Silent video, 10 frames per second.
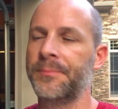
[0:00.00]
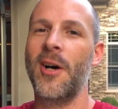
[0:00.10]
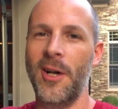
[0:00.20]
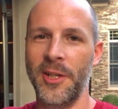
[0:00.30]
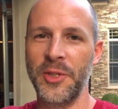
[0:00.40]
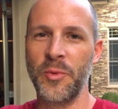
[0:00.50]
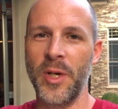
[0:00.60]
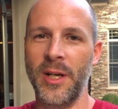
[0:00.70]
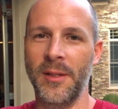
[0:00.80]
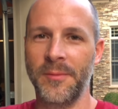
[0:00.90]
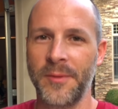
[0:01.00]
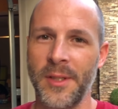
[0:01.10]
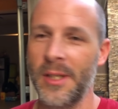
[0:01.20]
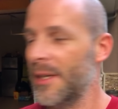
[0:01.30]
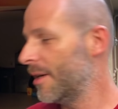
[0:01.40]
All is well.
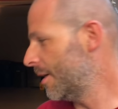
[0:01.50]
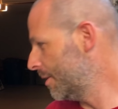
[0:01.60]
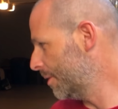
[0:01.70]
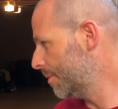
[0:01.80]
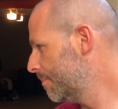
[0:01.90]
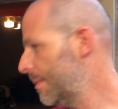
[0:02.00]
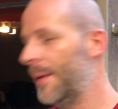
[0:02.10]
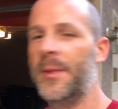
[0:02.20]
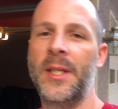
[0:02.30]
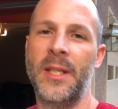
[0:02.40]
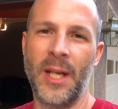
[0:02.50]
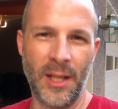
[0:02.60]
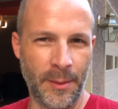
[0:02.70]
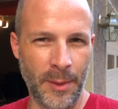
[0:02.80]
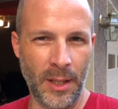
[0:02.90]
Although Bob did
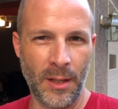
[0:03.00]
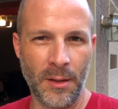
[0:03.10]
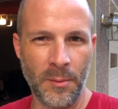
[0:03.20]
yell at me